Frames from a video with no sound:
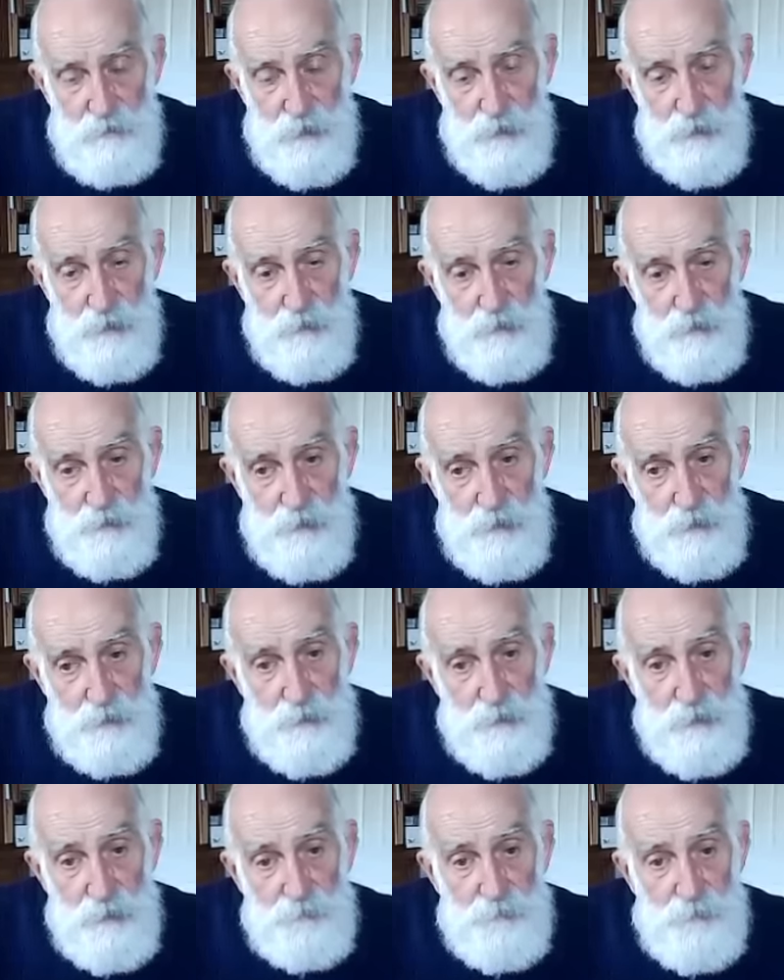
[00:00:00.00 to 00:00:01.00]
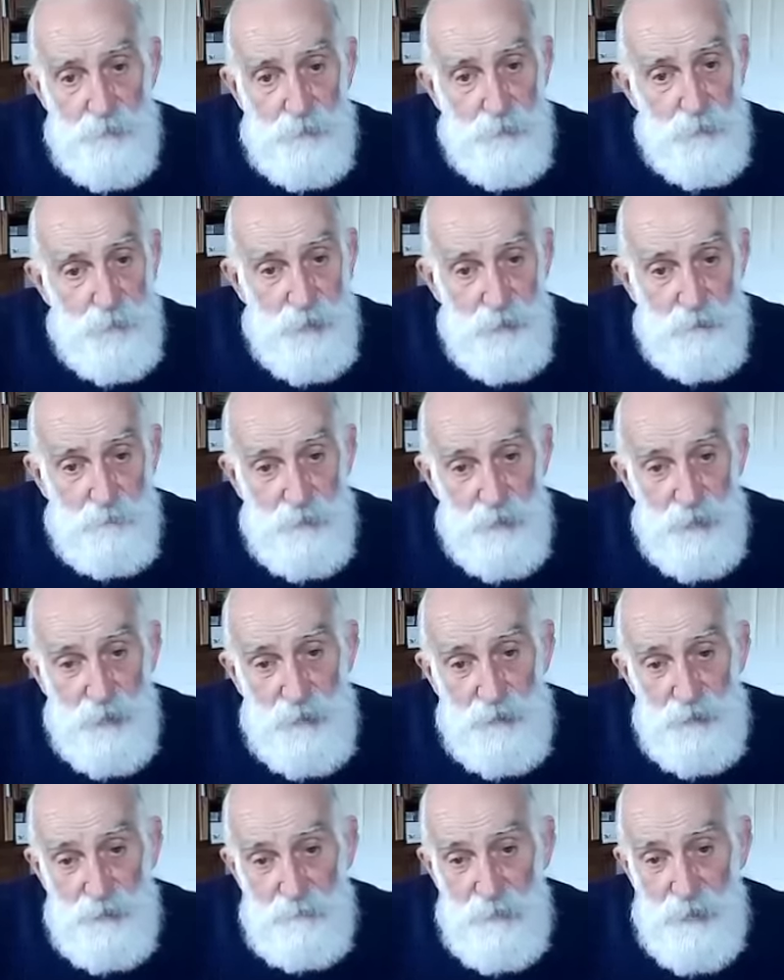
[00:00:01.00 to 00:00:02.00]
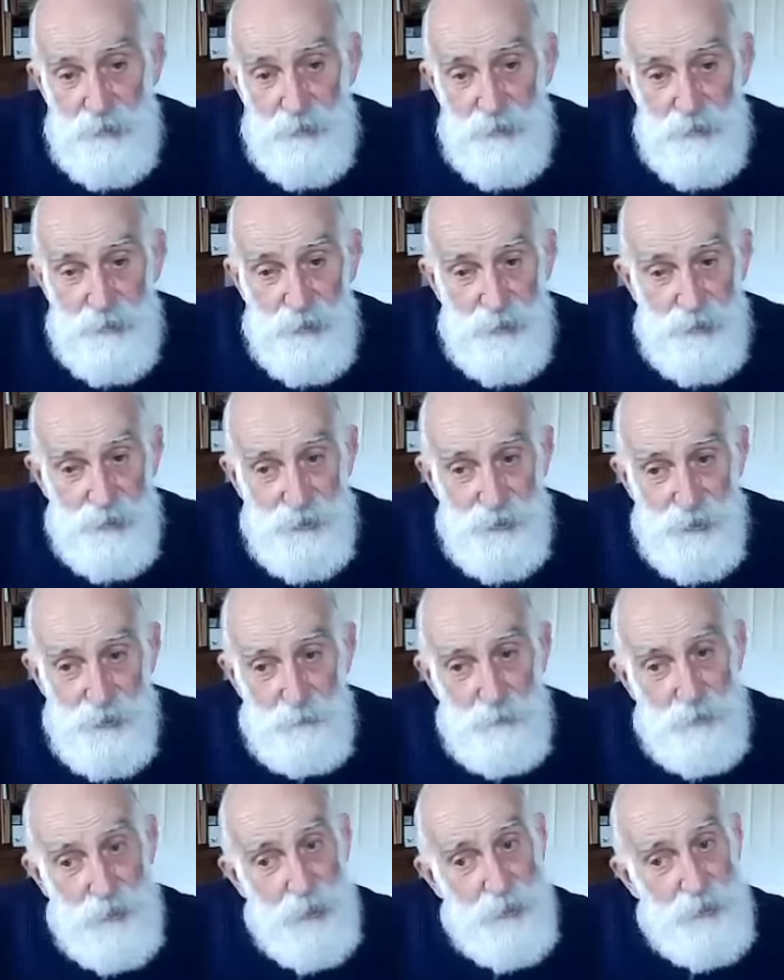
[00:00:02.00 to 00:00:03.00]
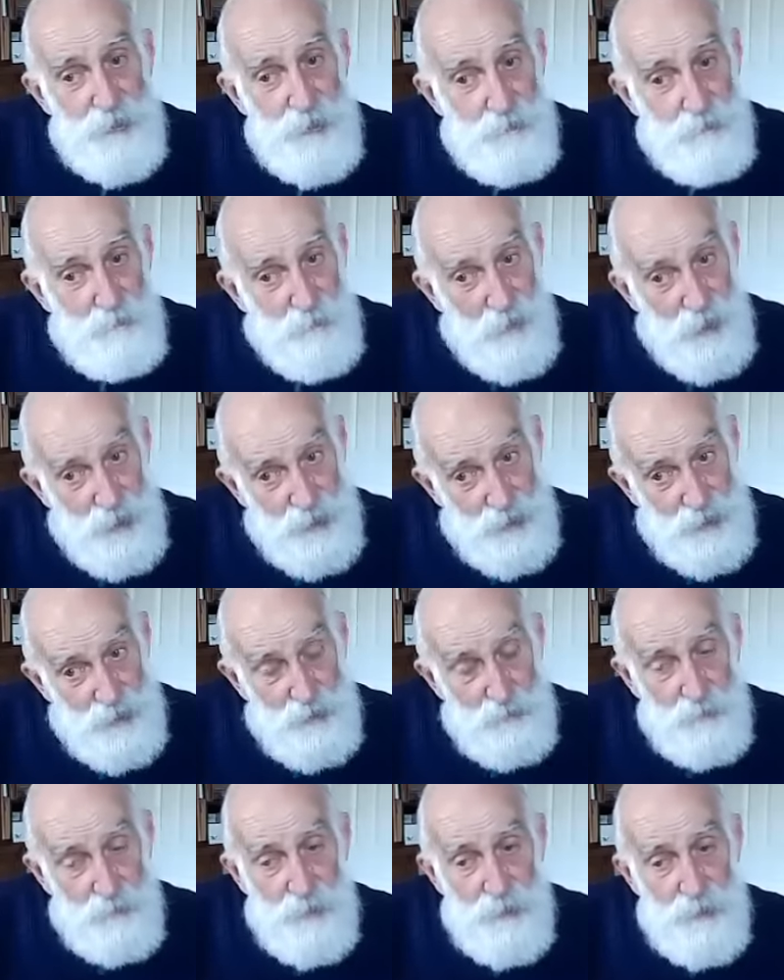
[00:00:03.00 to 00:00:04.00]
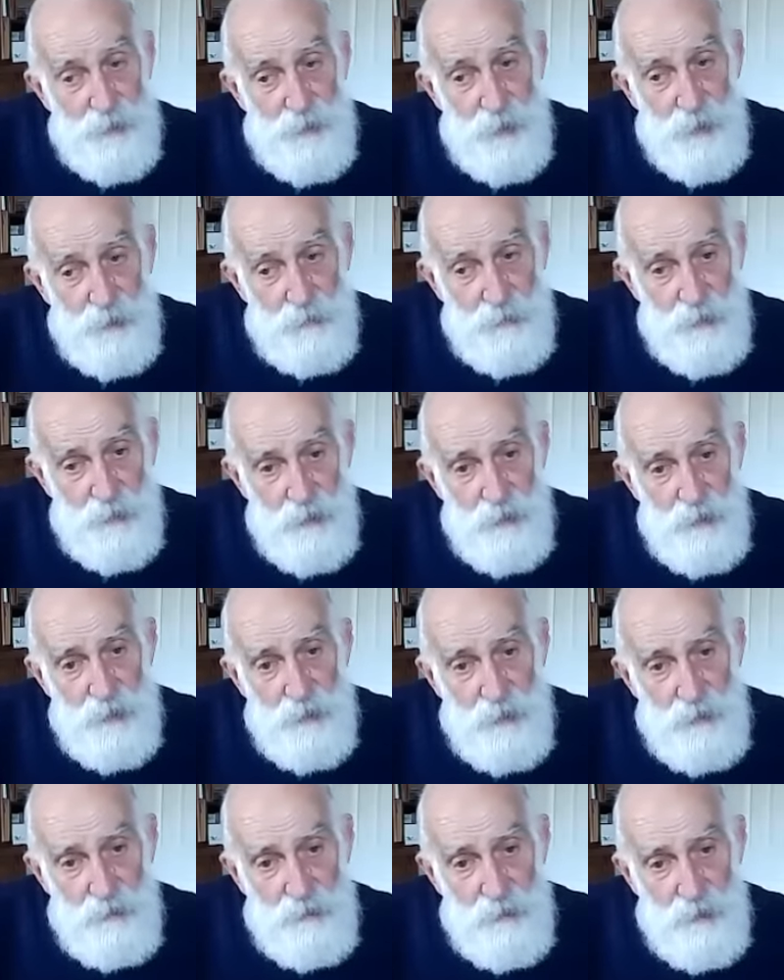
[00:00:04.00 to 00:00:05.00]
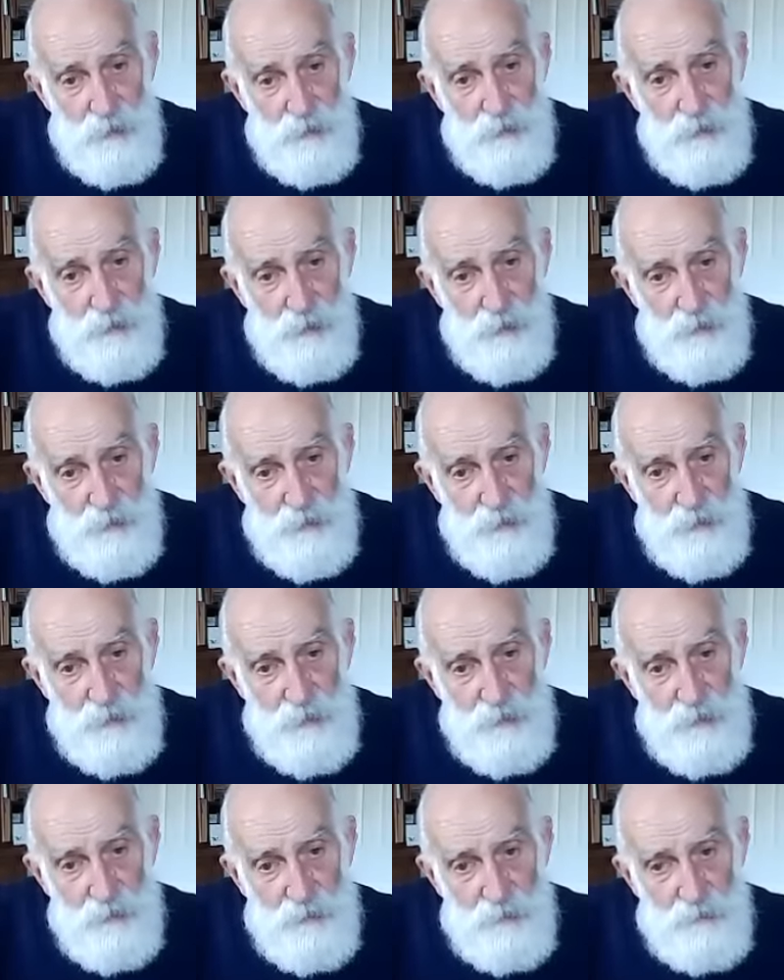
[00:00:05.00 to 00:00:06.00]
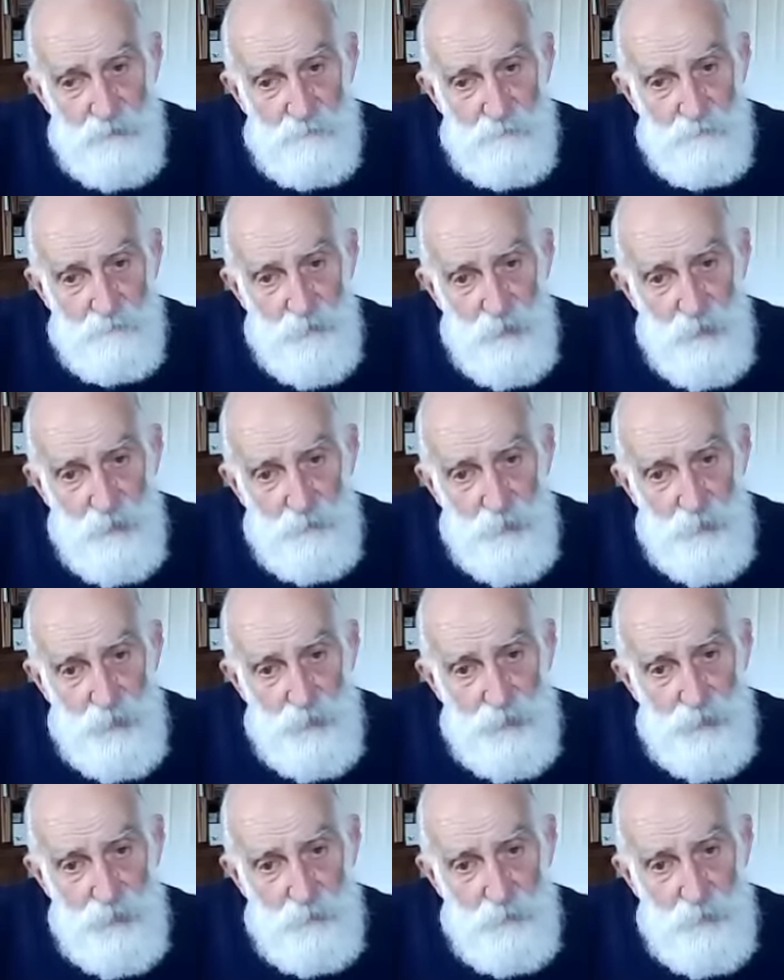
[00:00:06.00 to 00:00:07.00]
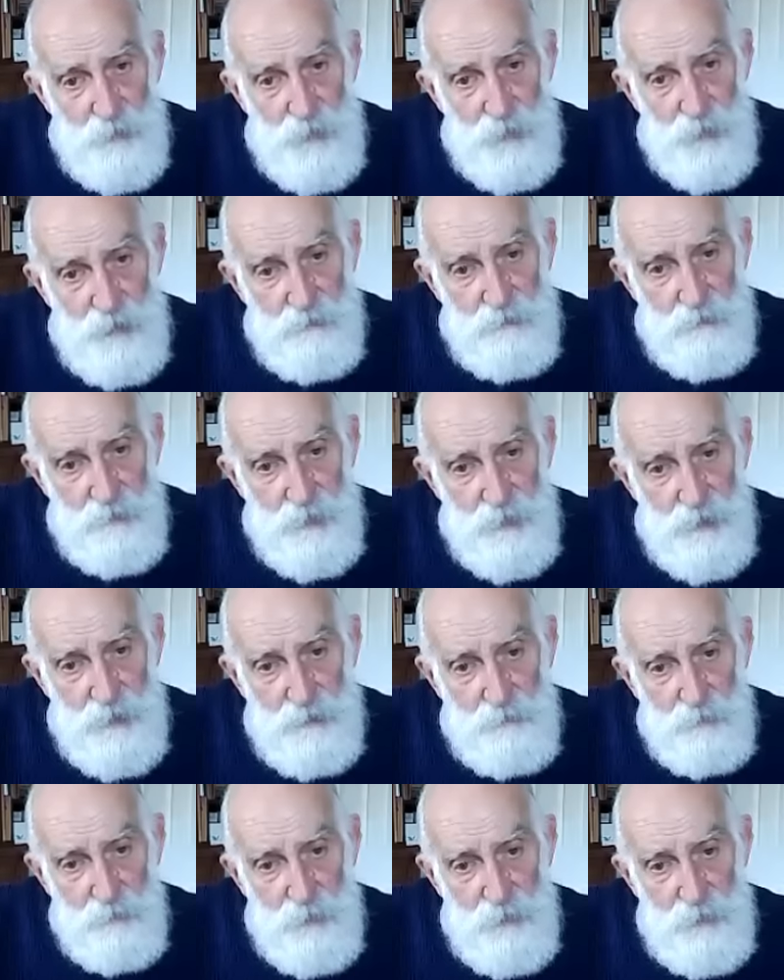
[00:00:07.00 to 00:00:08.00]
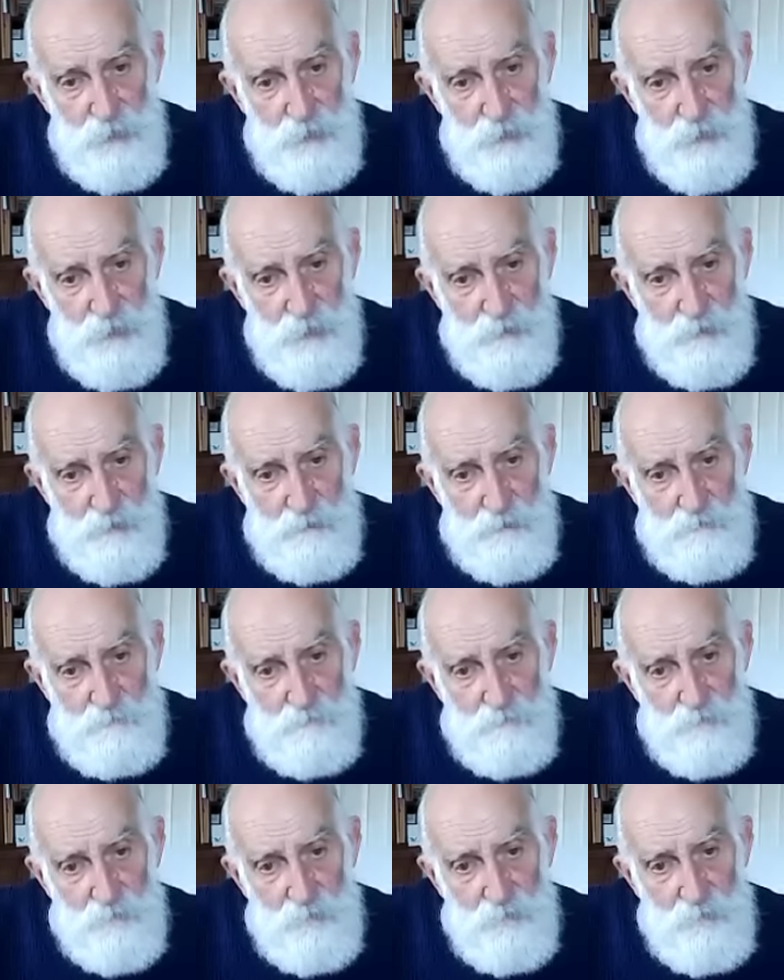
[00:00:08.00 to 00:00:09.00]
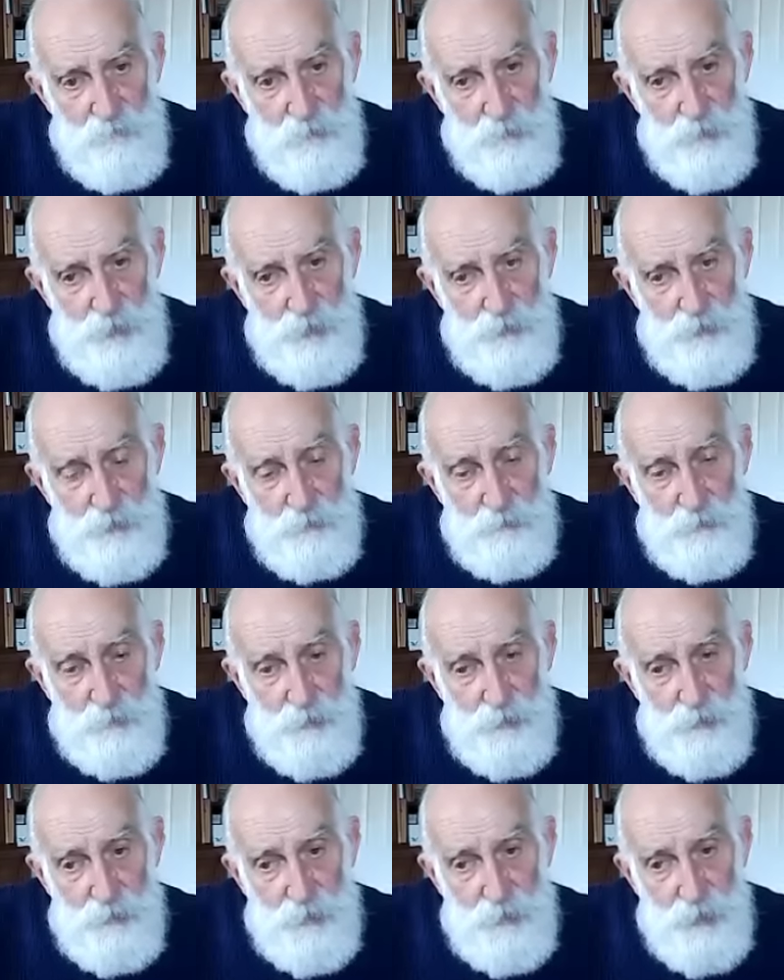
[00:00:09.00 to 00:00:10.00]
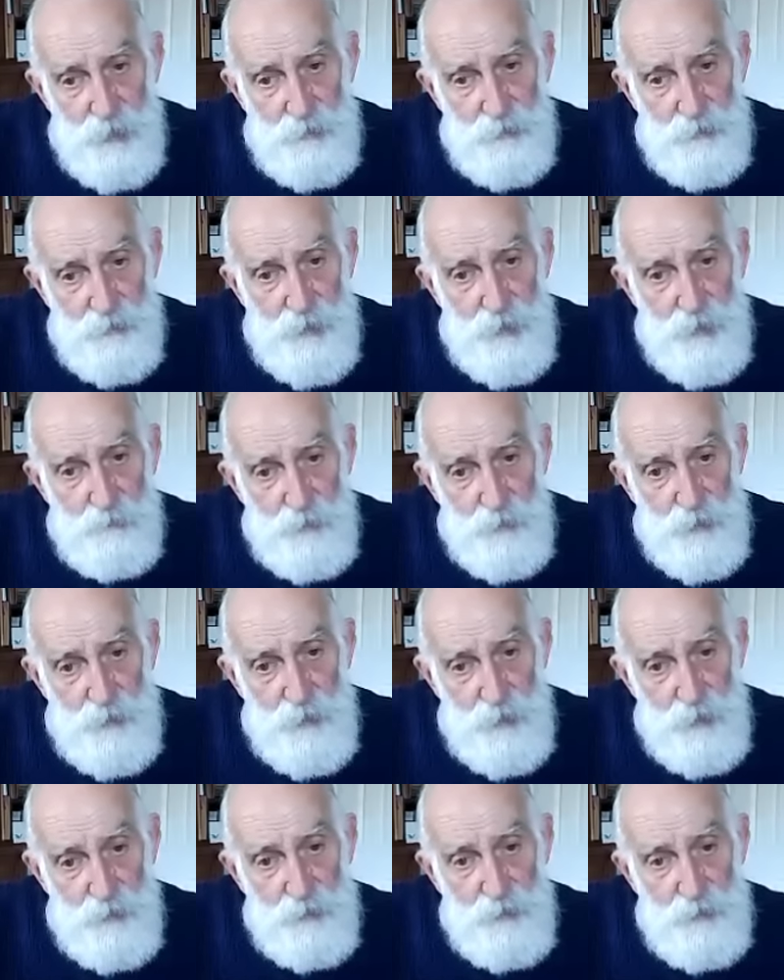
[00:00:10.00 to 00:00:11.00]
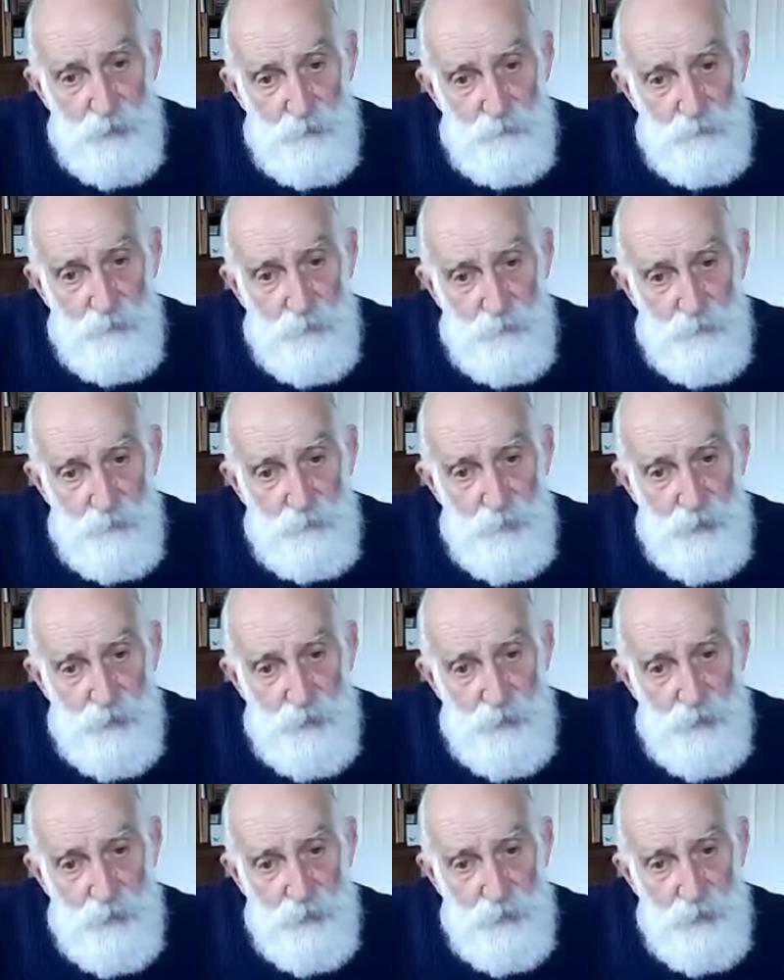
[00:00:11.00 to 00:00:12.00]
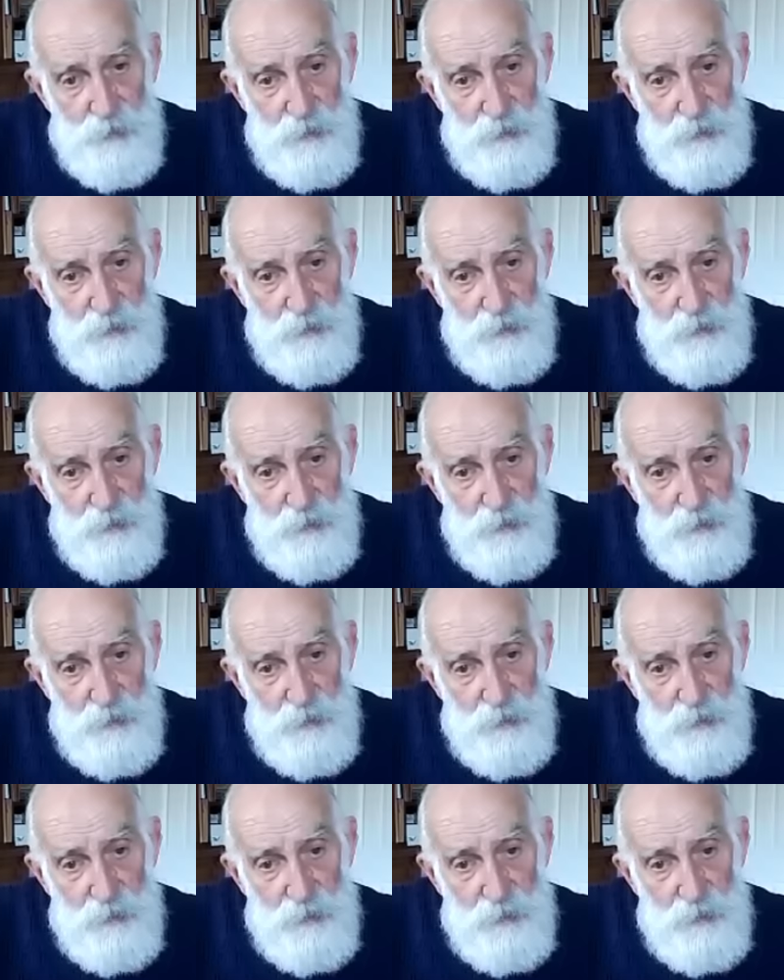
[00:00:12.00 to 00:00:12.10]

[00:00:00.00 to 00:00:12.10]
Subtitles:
really can't tell the difference between prayer and meditation now, but that's in my experience, how it appears to me, and I wouldn't wish to impose that on anybody else, because